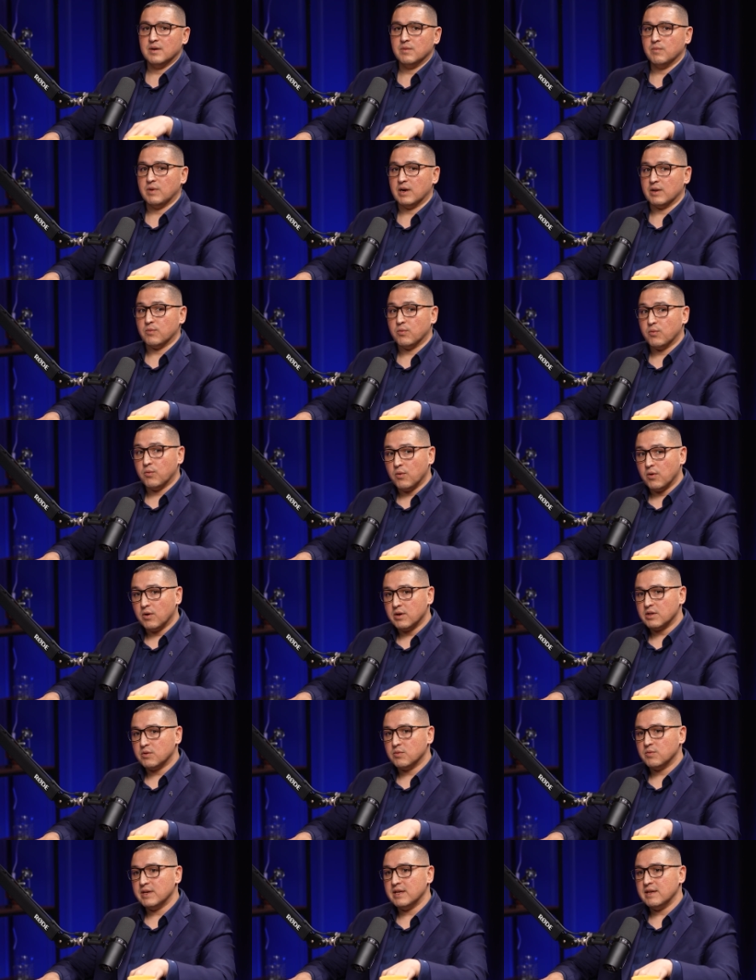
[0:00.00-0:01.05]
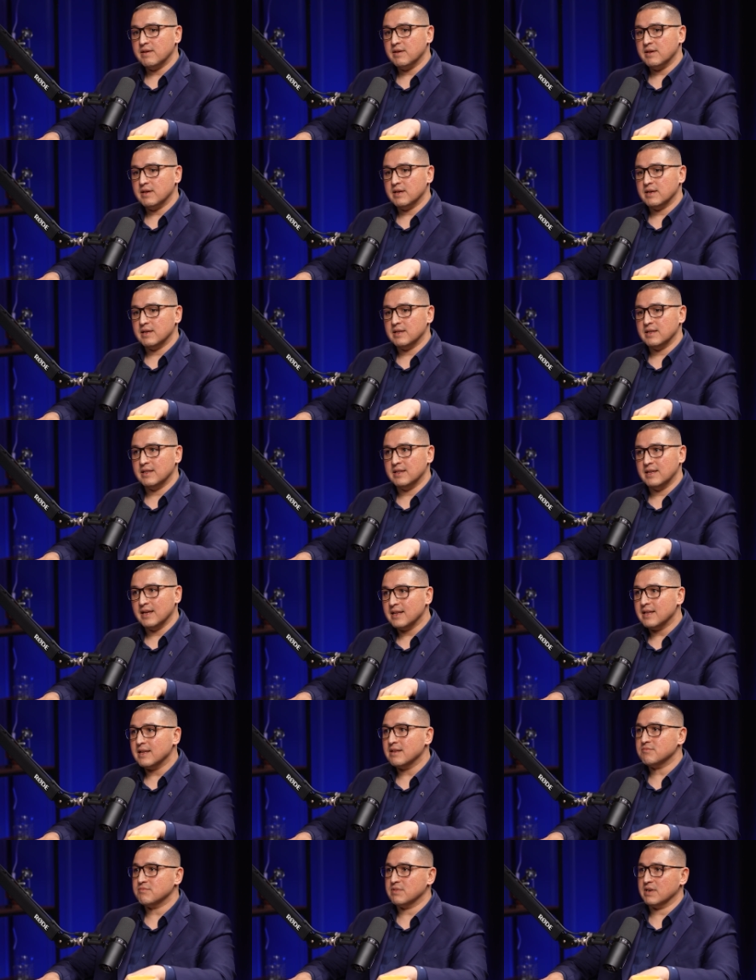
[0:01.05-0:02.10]
But what we
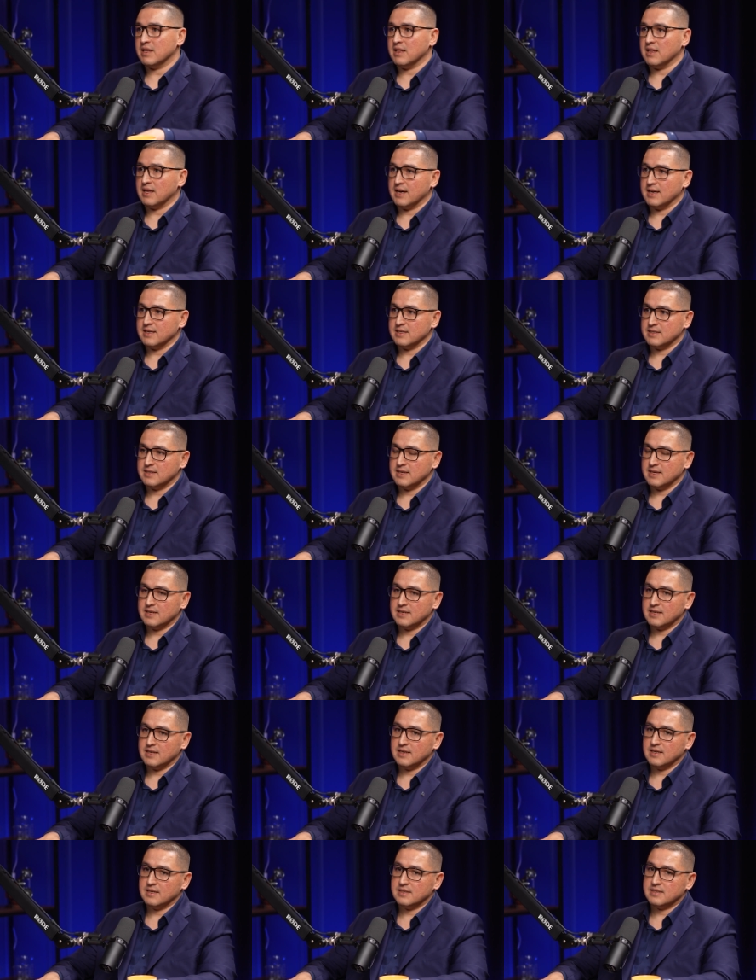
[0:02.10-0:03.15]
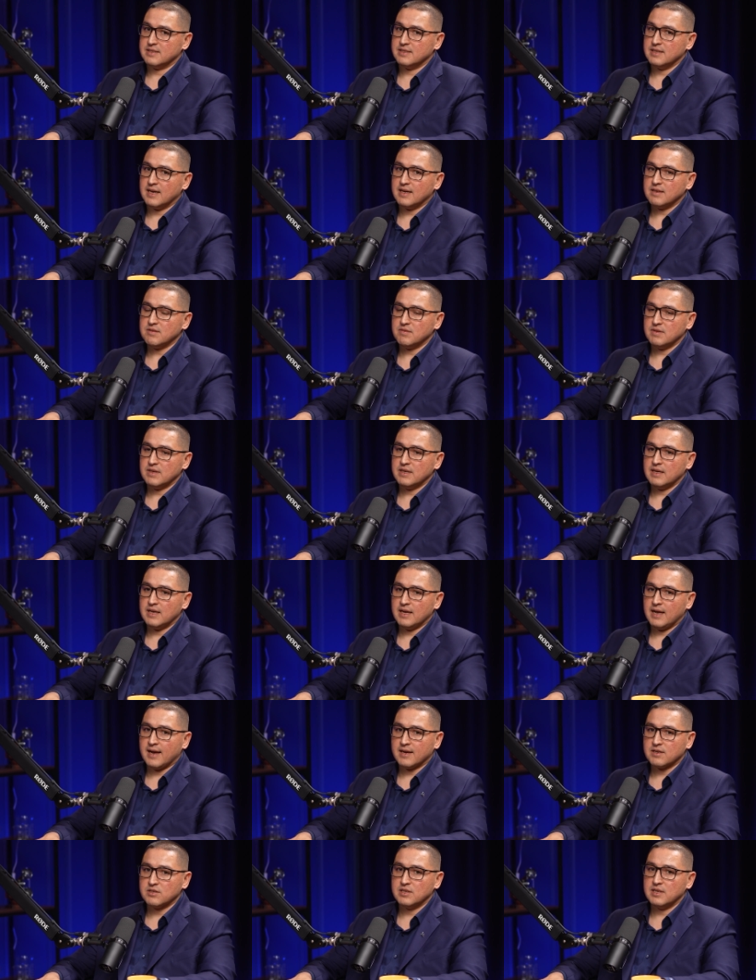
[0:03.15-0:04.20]
didn't realize that it's not
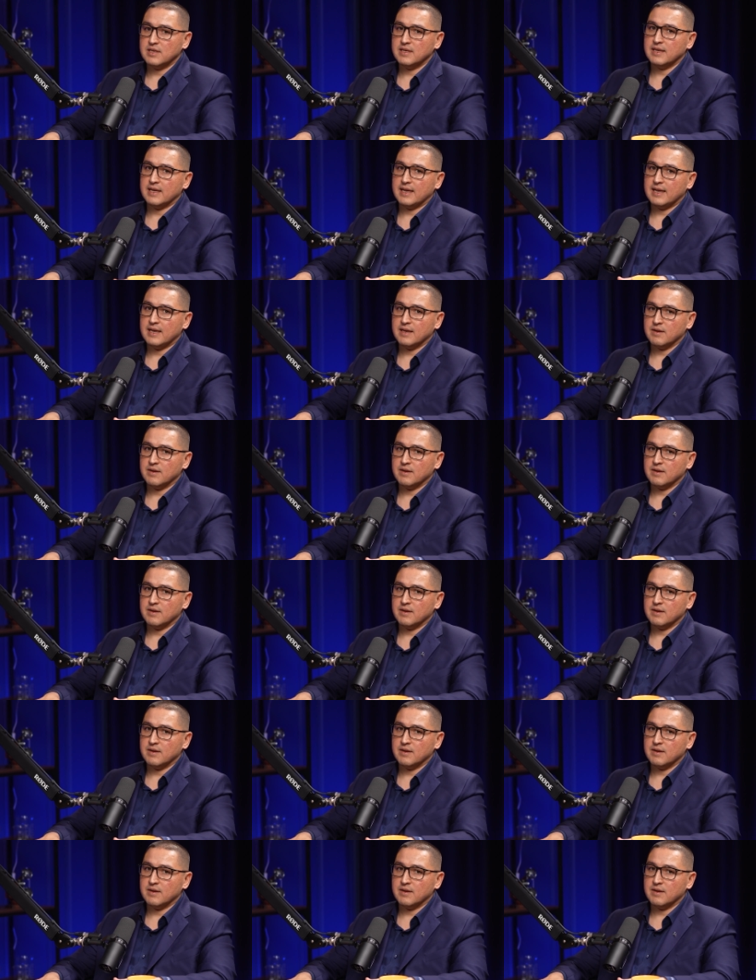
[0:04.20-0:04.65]
actually,